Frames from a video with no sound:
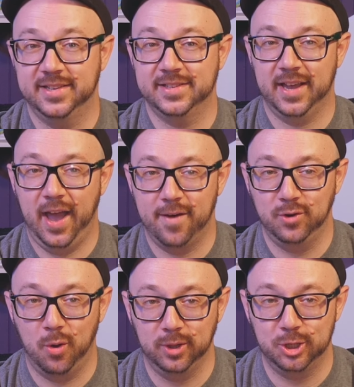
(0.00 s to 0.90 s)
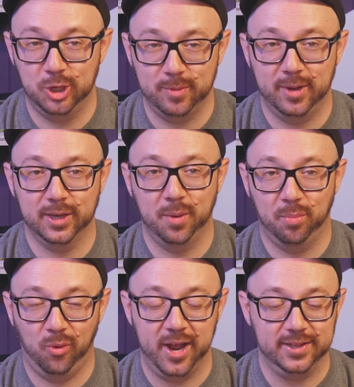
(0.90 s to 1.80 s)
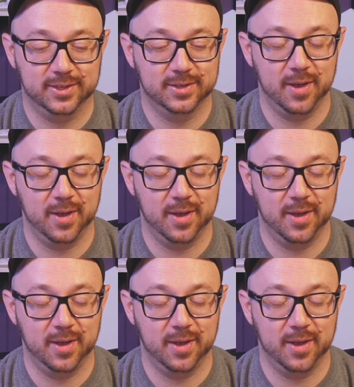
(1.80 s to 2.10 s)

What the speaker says: since I have no legitimate complaints,